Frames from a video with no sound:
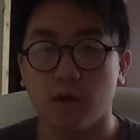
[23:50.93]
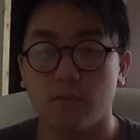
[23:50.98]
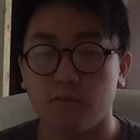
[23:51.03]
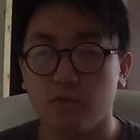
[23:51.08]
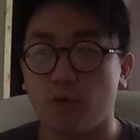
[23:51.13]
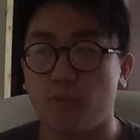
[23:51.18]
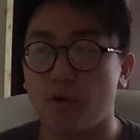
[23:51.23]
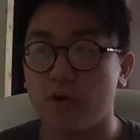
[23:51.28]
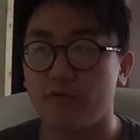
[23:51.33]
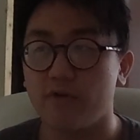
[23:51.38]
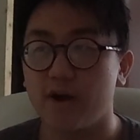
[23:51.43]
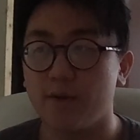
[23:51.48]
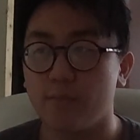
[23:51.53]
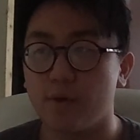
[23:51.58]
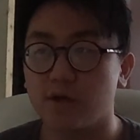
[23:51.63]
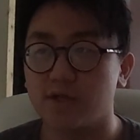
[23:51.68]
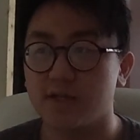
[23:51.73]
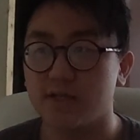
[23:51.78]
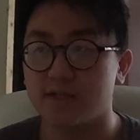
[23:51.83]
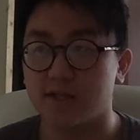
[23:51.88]
The whole point of reading
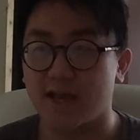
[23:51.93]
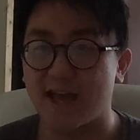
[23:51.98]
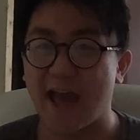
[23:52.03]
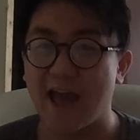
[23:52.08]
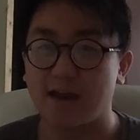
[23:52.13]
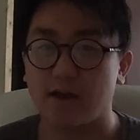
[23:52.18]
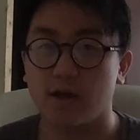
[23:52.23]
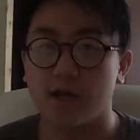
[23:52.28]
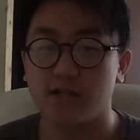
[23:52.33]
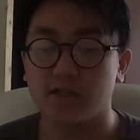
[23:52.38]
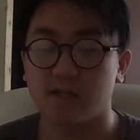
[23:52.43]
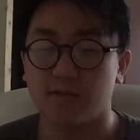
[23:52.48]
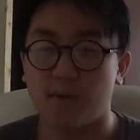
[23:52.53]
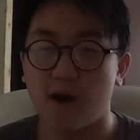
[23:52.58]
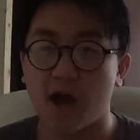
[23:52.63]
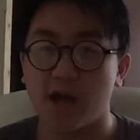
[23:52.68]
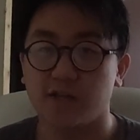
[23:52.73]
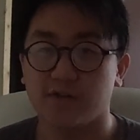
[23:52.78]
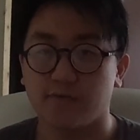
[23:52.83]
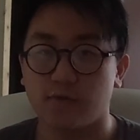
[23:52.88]
books is to gander into the
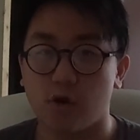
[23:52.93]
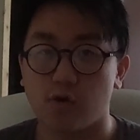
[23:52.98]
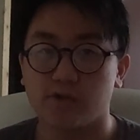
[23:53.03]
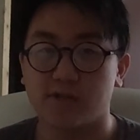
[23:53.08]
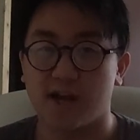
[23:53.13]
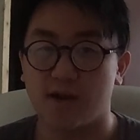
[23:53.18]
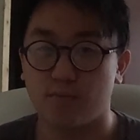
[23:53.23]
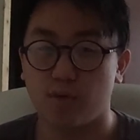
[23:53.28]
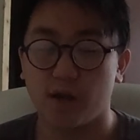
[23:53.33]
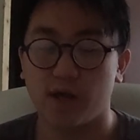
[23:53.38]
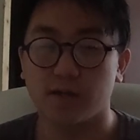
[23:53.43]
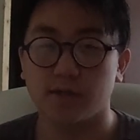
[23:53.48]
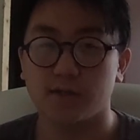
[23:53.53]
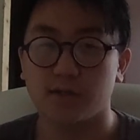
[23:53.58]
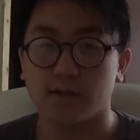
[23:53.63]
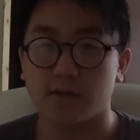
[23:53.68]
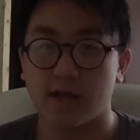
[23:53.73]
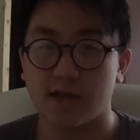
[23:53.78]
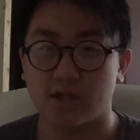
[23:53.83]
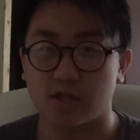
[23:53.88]
minds of those that are
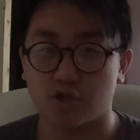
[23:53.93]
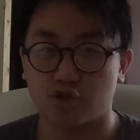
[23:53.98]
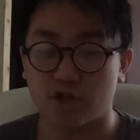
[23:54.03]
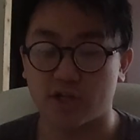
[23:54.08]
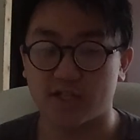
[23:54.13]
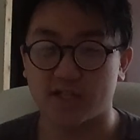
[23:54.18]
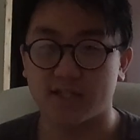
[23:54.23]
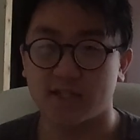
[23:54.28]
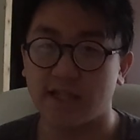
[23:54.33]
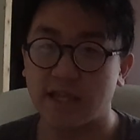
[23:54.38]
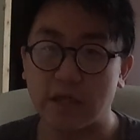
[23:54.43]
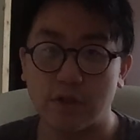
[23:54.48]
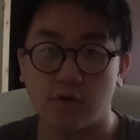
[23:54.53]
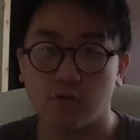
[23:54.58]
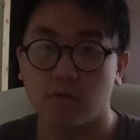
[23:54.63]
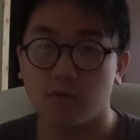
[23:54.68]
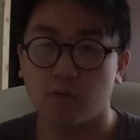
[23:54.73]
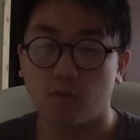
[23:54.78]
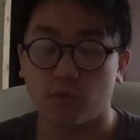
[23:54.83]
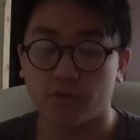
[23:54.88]
brilliant and to try to steal
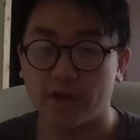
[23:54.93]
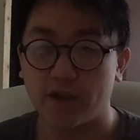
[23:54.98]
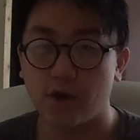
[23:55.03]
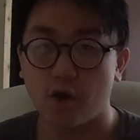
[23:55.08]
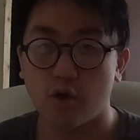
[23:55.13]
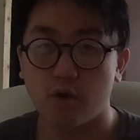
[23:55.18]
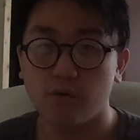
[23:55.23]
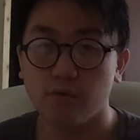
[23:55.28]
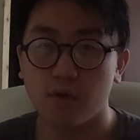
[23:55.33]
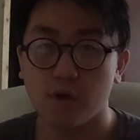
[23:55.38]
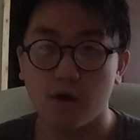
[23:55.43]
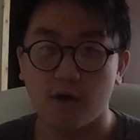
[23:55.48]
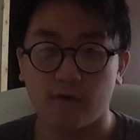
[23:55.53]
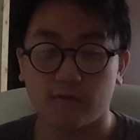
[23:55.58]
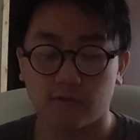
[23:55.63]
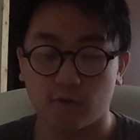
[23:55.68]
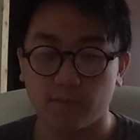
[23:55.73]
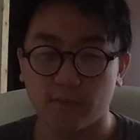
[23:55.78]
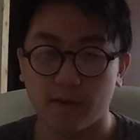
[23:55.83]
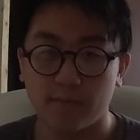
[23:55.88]
what they know
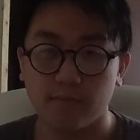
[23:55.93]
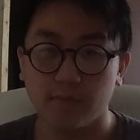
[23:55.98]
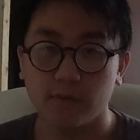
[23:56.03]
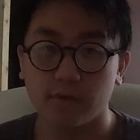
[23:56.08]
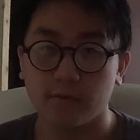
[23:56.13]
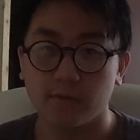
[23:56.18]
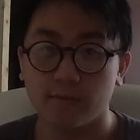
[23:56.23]
from them.